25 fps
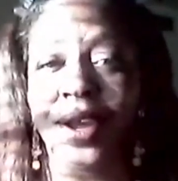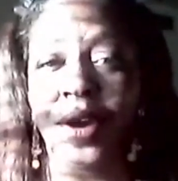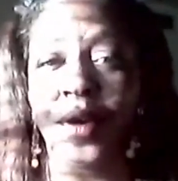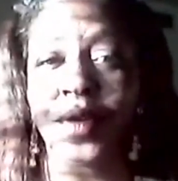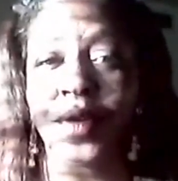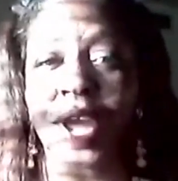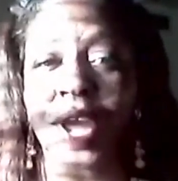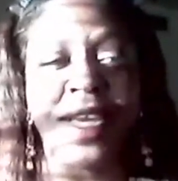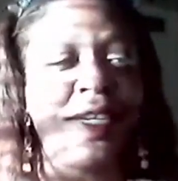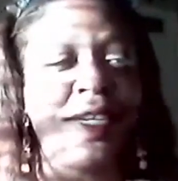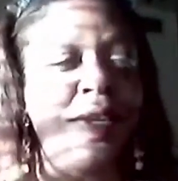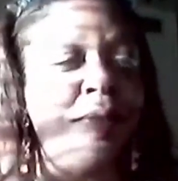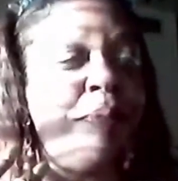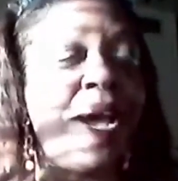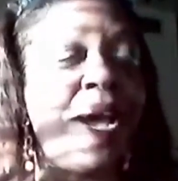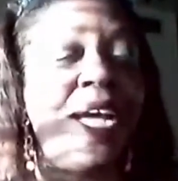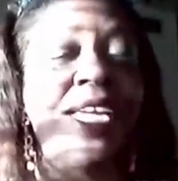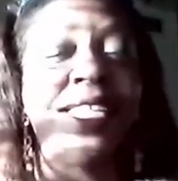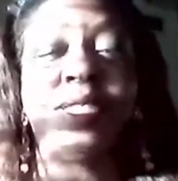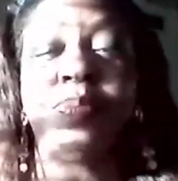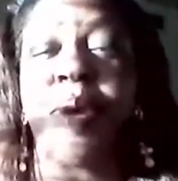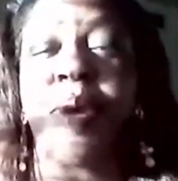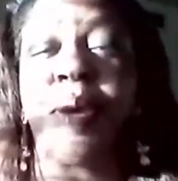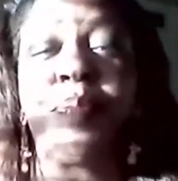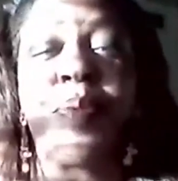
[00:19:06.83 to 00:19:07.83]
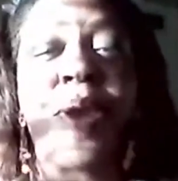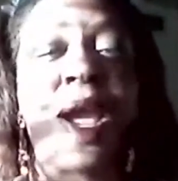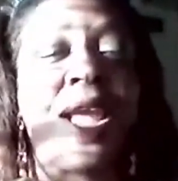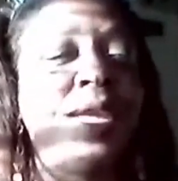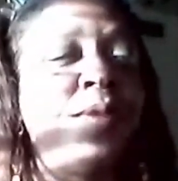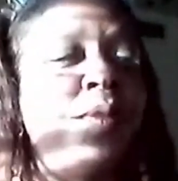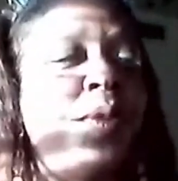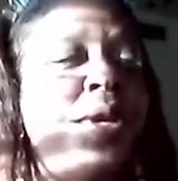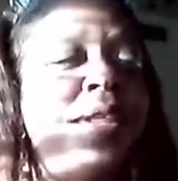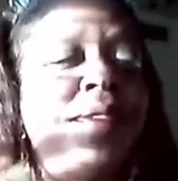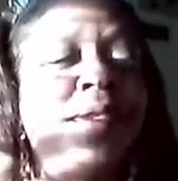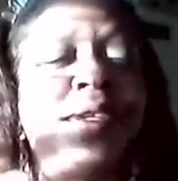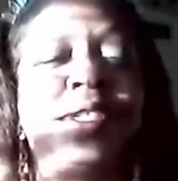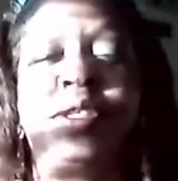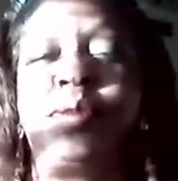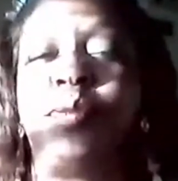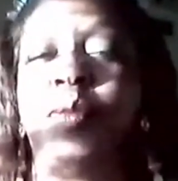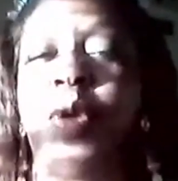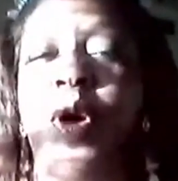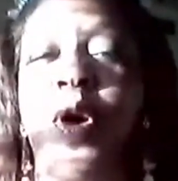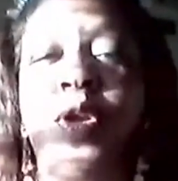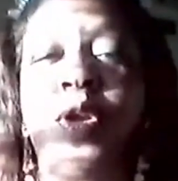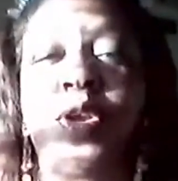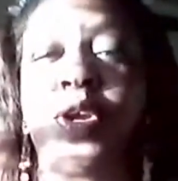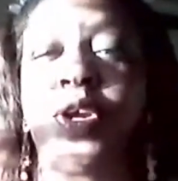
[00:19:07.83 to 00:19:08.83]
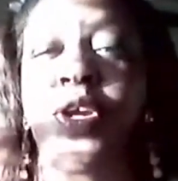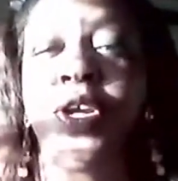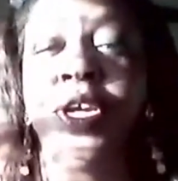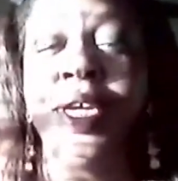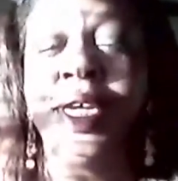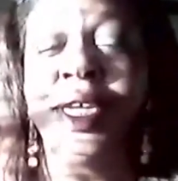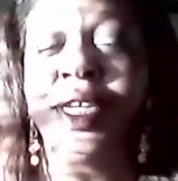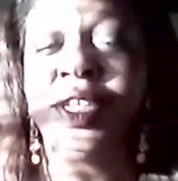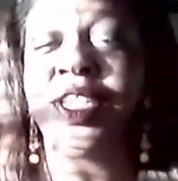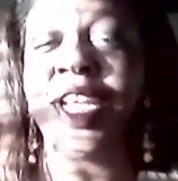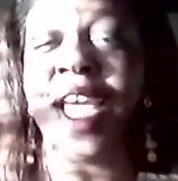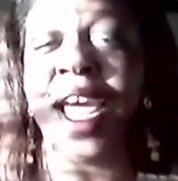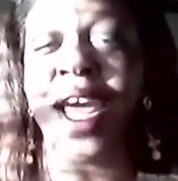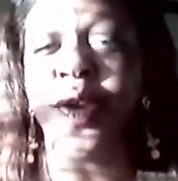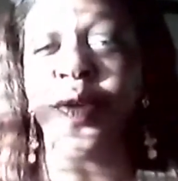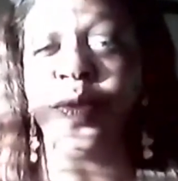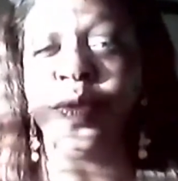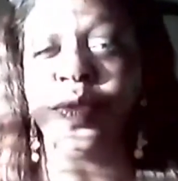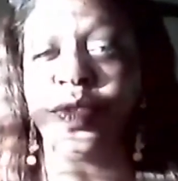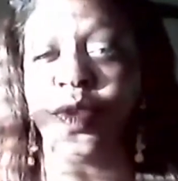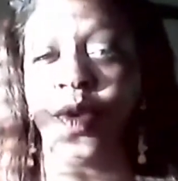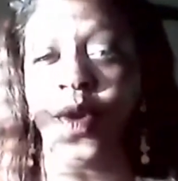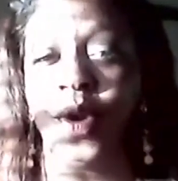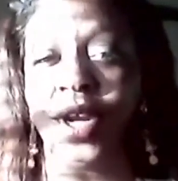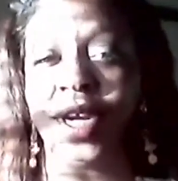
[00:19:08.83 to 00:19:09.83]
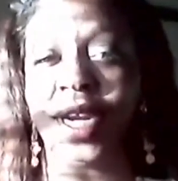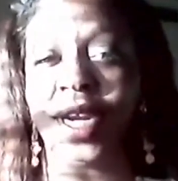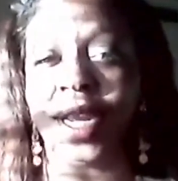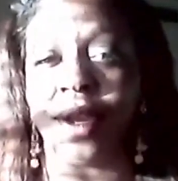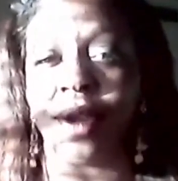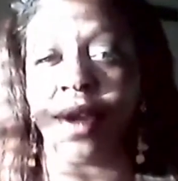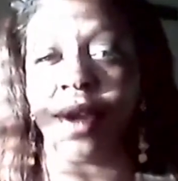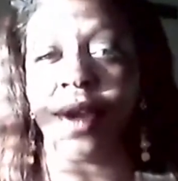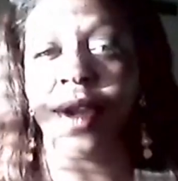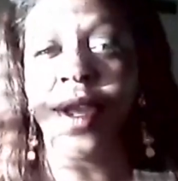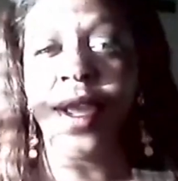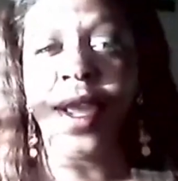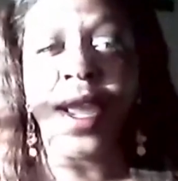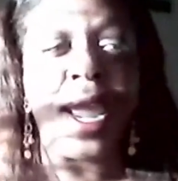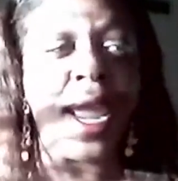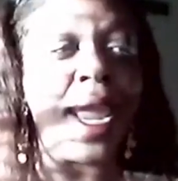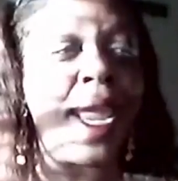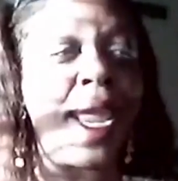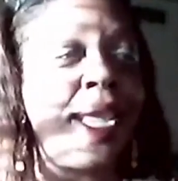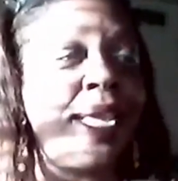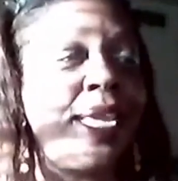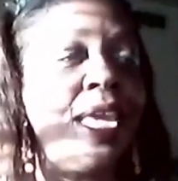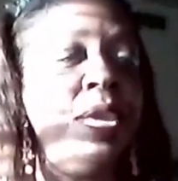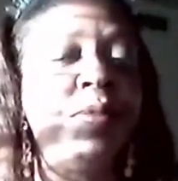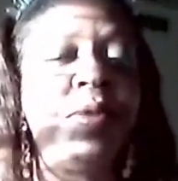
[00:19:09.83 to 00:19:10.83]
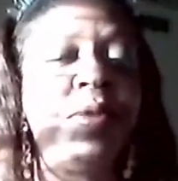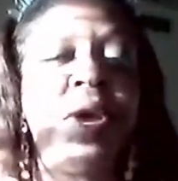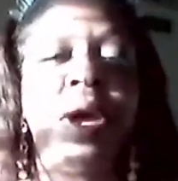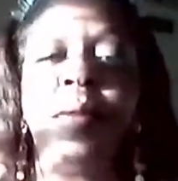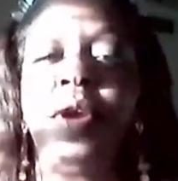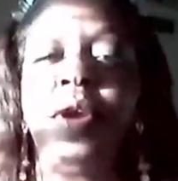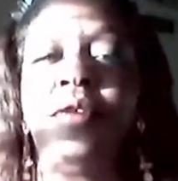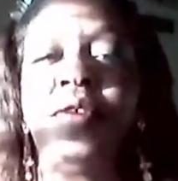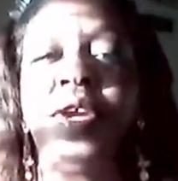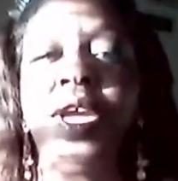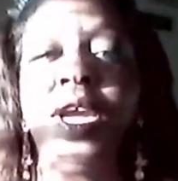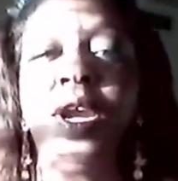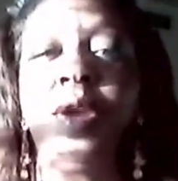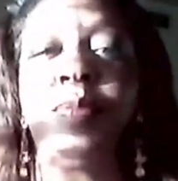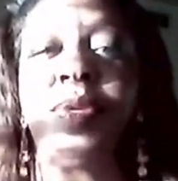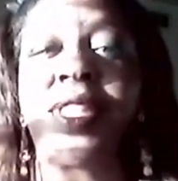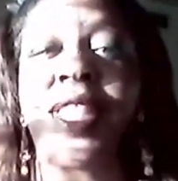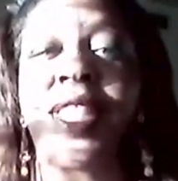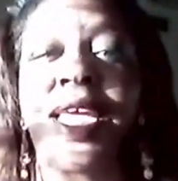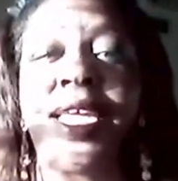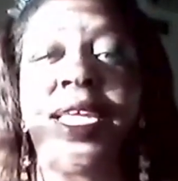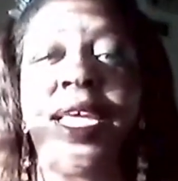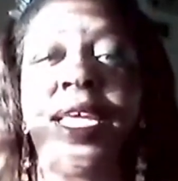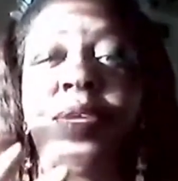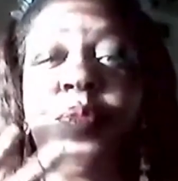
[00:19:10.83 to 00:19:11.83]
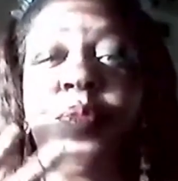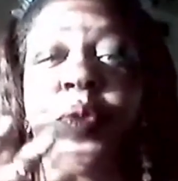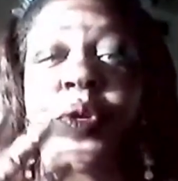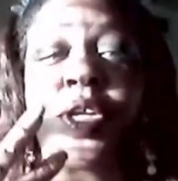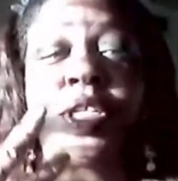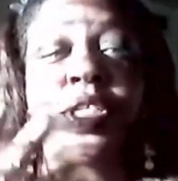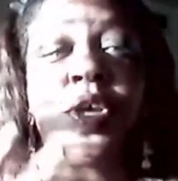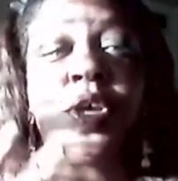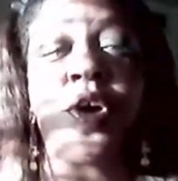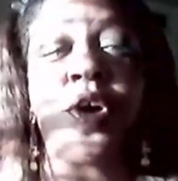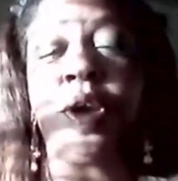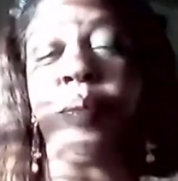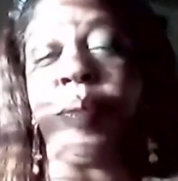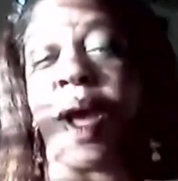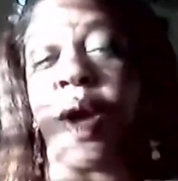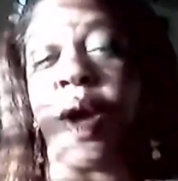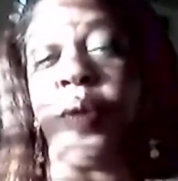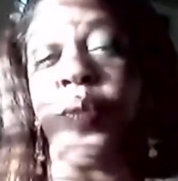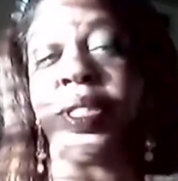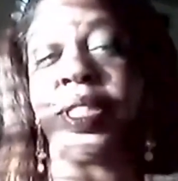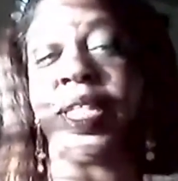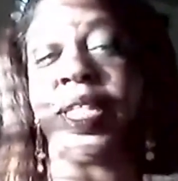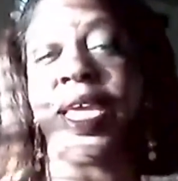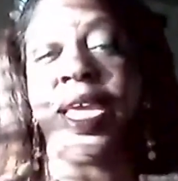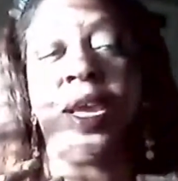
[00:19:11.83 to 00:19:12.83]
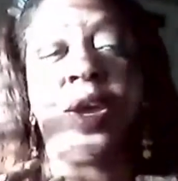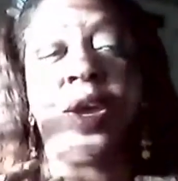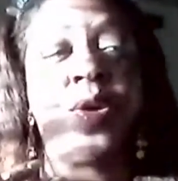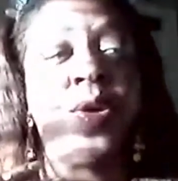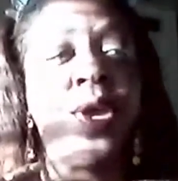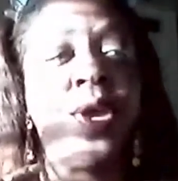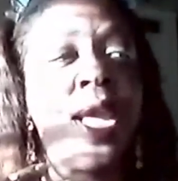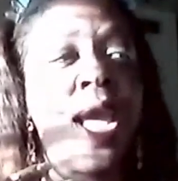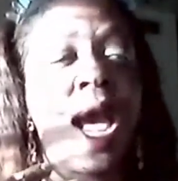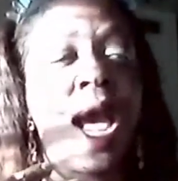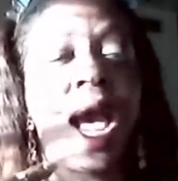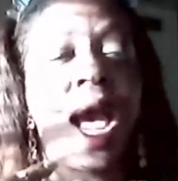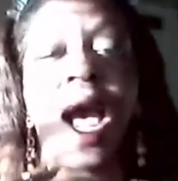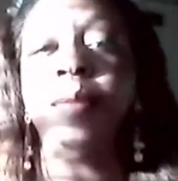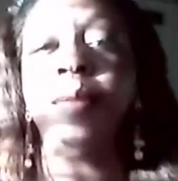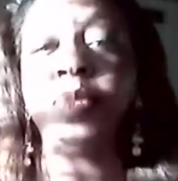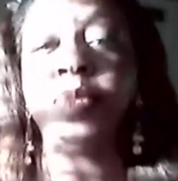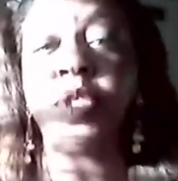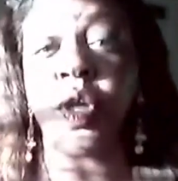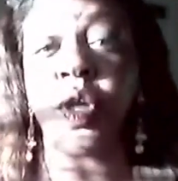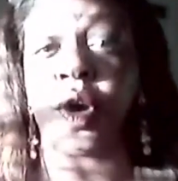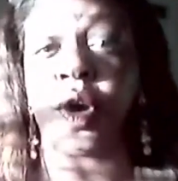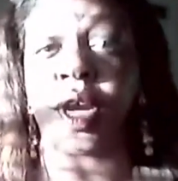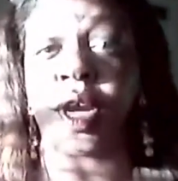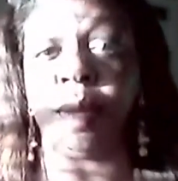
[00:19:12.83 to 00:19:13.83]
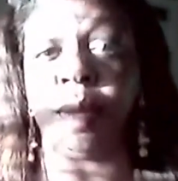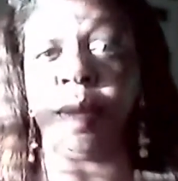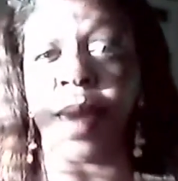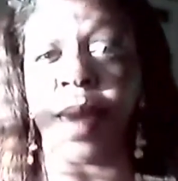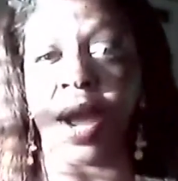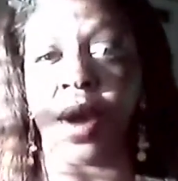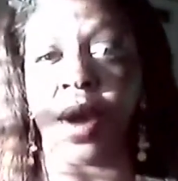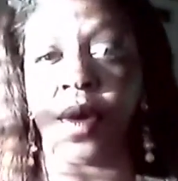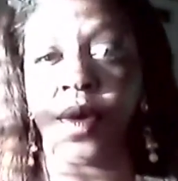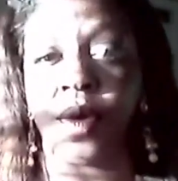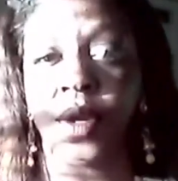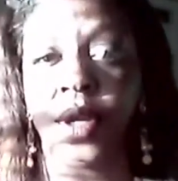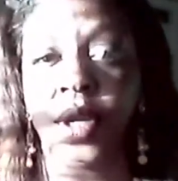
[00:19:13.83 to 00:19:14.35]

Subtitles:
Okay, to my probably one of the smaller channels on here, and keep coming over here, but they want to talk about what the hell I'm talking about.